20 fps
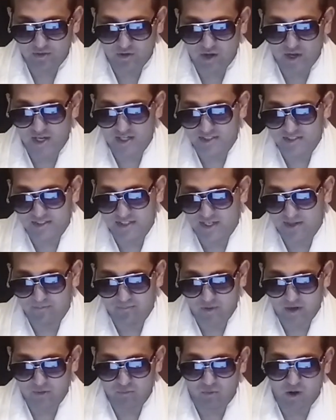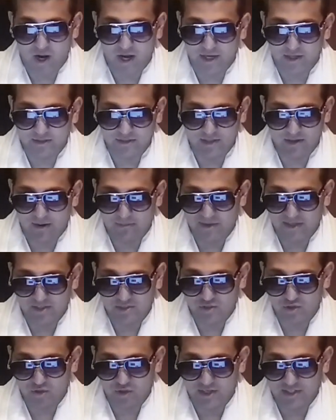know, us seeing Bray Wyatt. I mean,
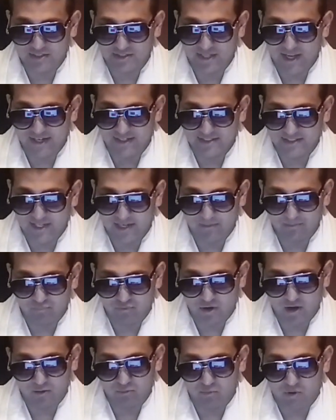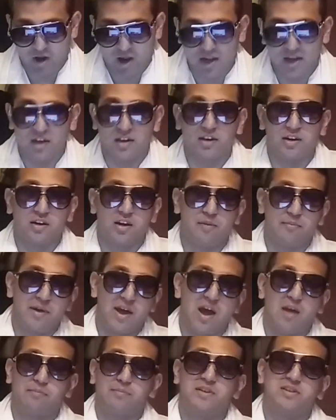sure, it's nice seeing Bray Wyatt, and I'm
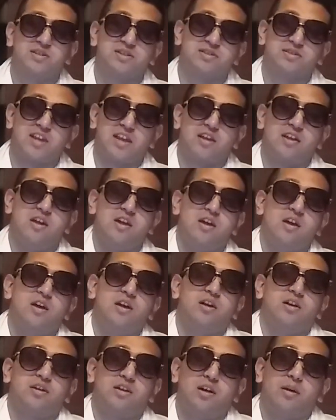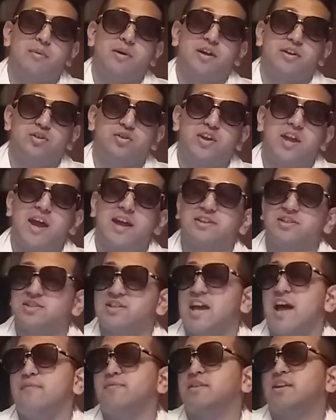happy. It's just like, come on, you can't just
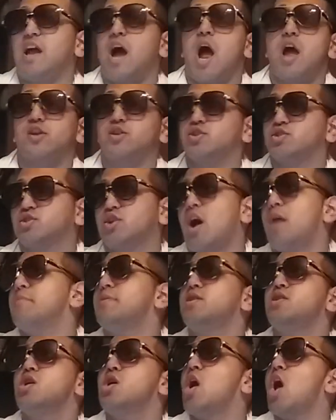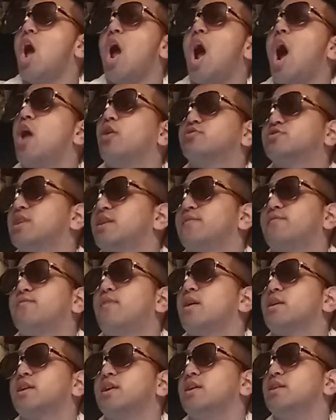have the guy just coming out and
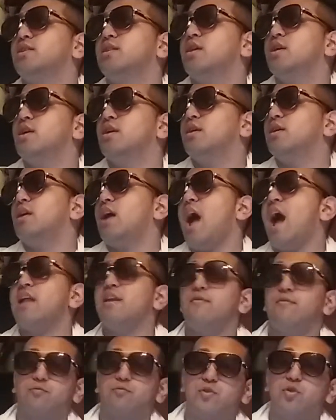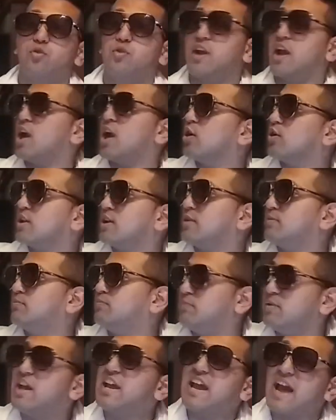fucking out of real character. Like,
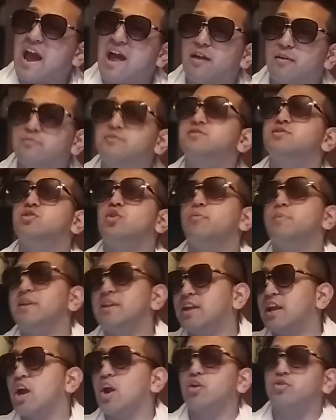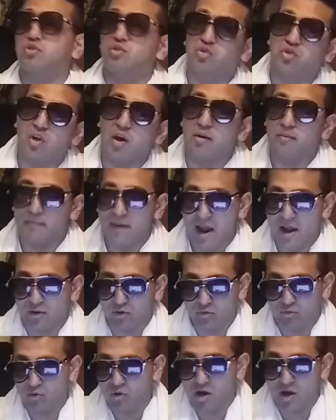you gotta still be in character no
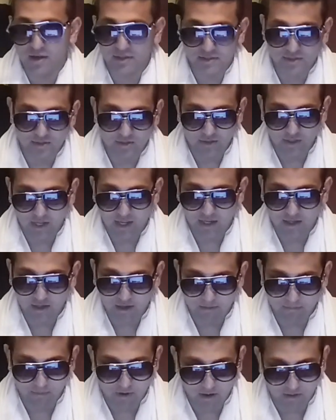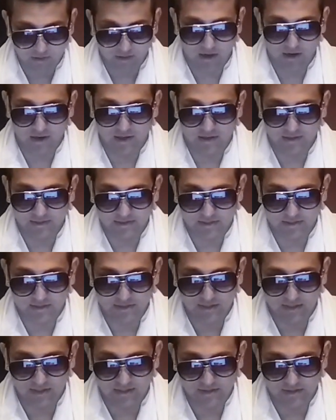matter what, okay? Come on.
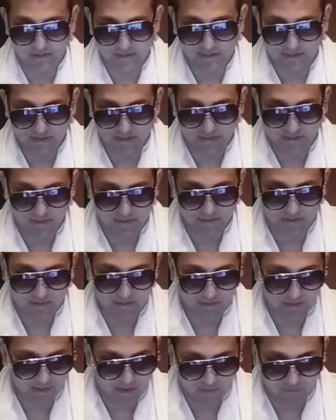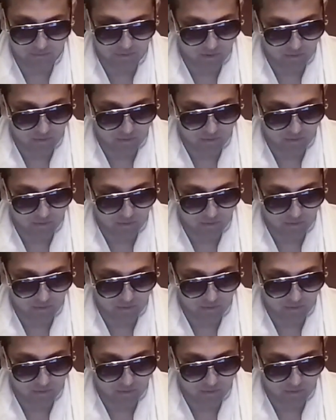It's I don't